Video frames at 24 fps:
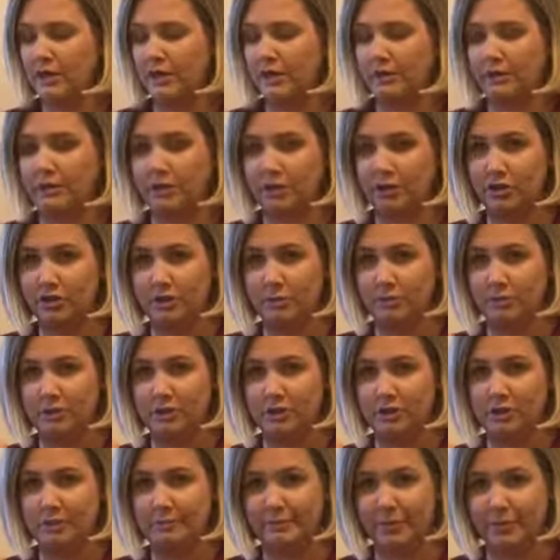And then you just
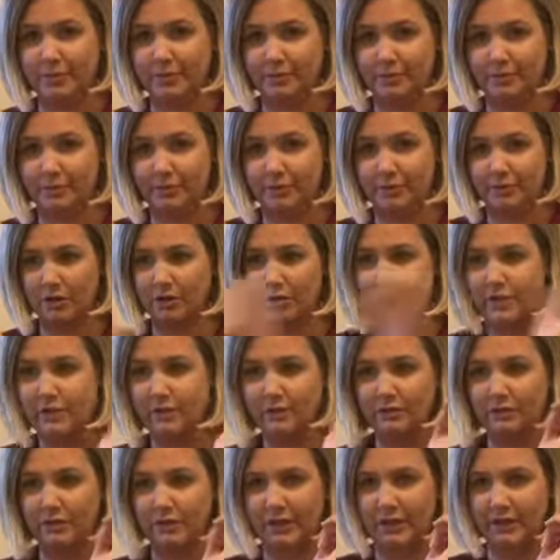push this button to let water
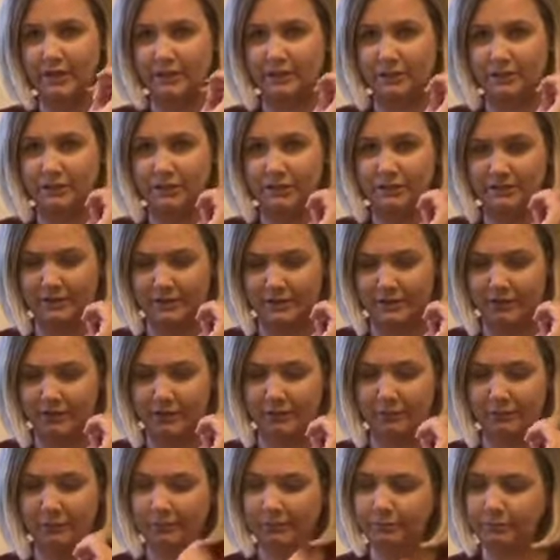out and let go to suck it
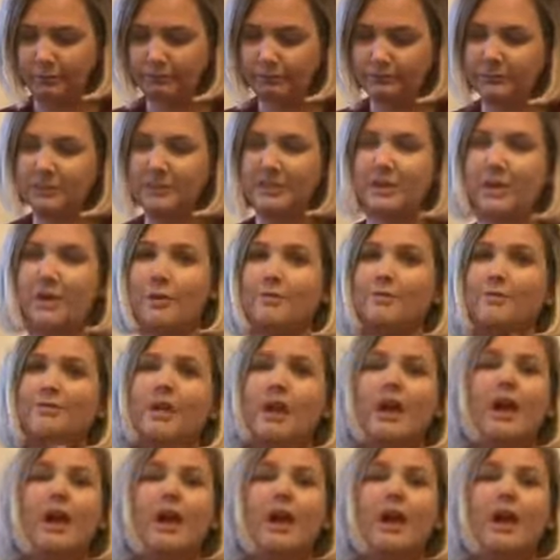up. So